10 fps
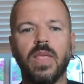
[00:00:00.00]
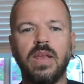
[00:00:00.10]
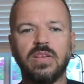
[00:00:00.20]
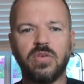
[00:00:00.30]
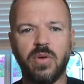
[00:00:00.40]

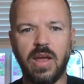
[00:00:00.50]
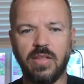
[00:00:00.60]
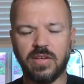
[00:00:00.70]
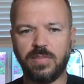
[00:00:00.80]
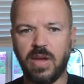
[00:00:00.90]
and it's
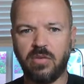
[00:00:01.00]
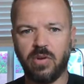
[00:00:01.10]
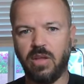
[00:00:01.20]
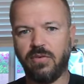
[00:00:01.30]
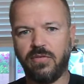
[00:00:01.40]
creating this pain
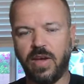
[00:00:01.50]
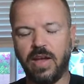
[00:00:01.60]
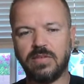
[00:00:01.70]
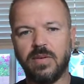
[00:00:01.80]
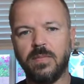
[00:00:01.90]
relief
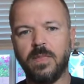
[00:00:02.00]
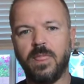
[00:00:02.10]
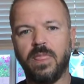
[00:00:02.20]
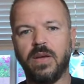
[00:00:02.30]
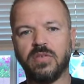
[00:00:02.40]
effect.
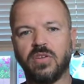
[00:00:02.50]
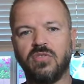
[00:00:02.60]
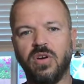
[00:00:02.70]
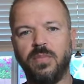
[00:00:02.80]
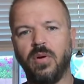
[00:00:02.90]
There's a
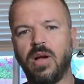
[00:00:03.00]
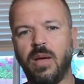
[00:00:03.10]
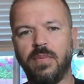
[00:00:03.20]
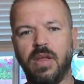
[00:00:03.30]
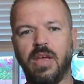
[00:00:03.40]
triple
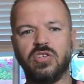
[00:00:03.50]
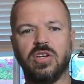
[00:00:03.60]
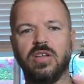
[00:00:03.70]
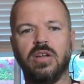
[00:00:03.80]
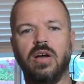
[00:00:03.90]

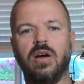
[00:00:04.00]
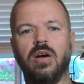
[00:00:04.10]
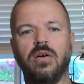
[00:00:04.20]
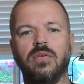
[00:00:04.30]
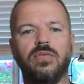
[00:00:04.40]
combination
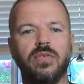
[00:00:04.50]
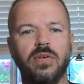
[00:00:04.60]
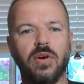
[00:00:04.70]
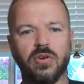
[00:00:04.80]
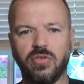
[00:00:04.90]
of
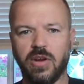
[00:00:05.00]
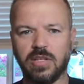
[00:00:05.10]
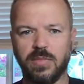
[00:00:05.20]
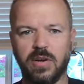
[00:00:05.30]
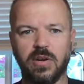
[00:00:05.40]

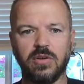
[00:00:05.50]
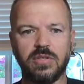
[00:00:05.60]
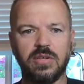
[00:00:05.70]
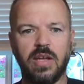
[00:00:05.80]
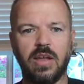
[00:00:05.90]

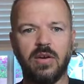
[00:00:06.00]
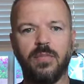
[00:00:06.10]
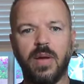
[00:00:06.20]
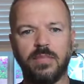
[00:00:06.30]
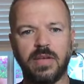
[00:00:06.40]
neurotransmitters and
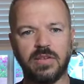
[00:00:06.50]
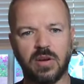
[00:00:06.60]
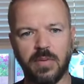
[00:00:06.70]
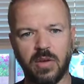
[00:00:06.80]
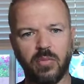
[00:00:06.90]
neuropeptides
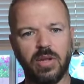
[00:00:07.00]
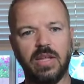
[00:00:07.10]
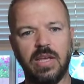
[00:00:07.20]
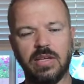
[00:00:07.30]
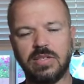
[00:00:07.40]
that are being
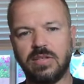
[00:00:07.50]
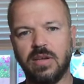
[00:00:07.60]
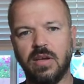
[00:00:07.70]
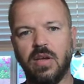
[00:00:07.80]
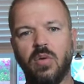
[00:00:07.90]

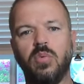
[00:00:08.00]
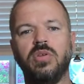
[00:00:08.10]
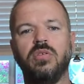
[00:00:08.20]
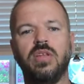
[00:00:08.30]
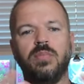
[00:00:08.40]
released
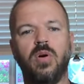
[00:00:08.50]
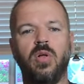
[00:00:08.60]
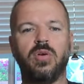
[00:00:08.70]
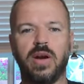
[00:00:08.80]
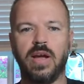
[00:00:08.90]
when you
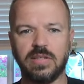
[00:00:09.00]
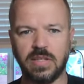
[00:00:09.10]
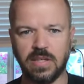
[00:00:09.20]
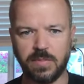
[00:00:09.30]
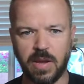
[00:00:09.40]
depolarize
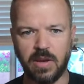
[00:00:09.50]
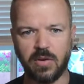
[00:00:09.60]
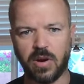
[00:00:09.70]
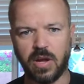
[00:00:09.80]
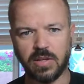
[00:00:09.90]
these pain
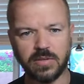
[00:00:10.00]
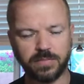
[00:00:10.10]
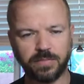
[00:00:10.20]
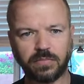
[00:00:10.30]
neurons.